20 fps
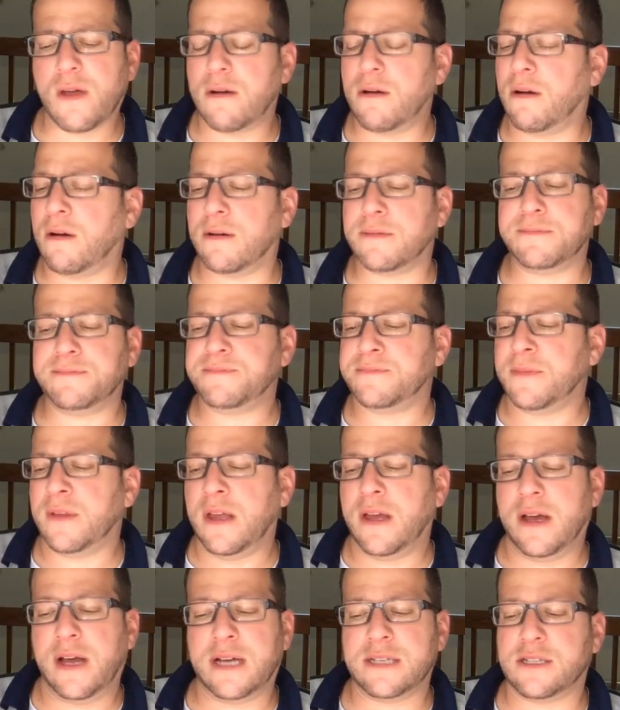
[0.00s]
Oh,
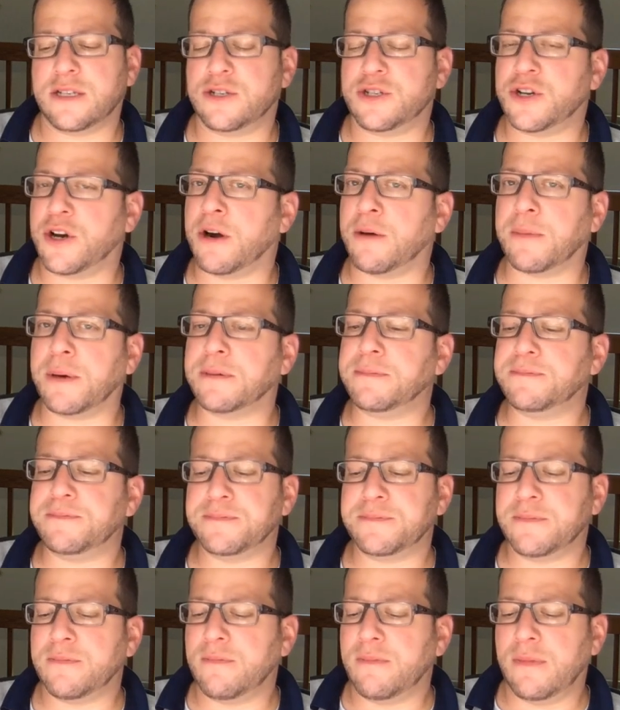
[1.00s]
that's a charmer.
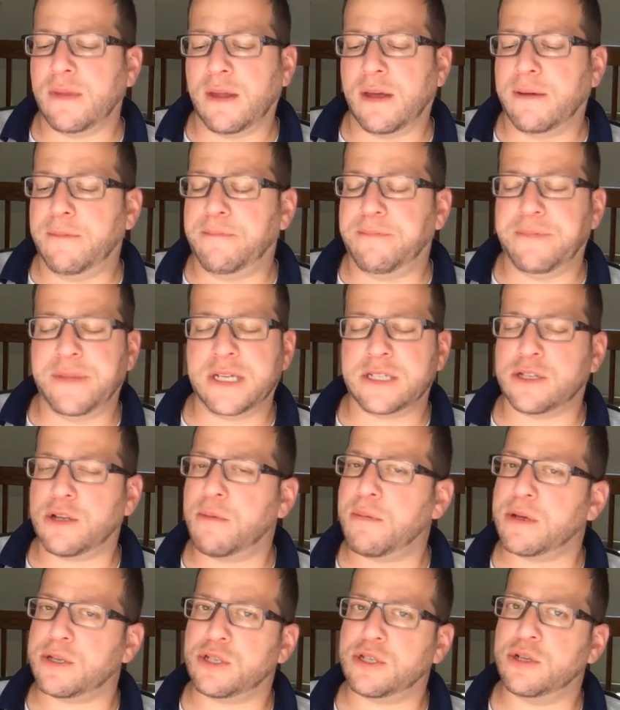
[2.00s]
It's
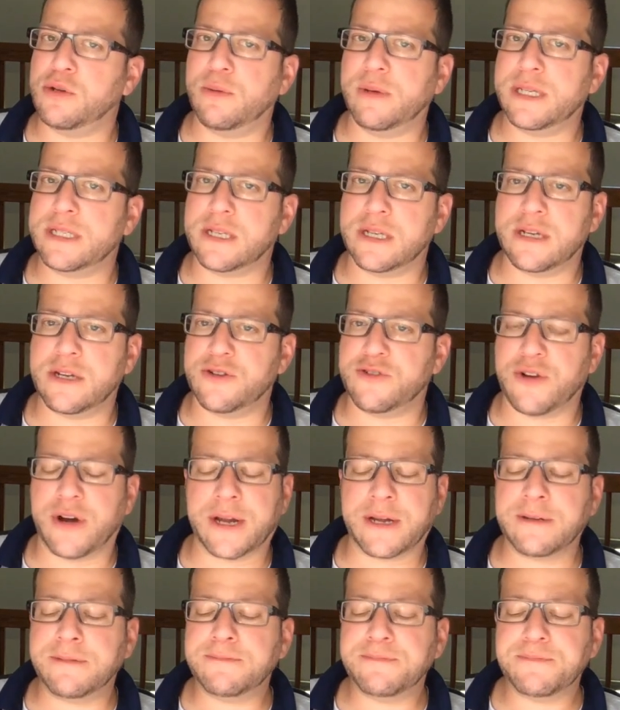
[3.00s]
almost too easy to drink.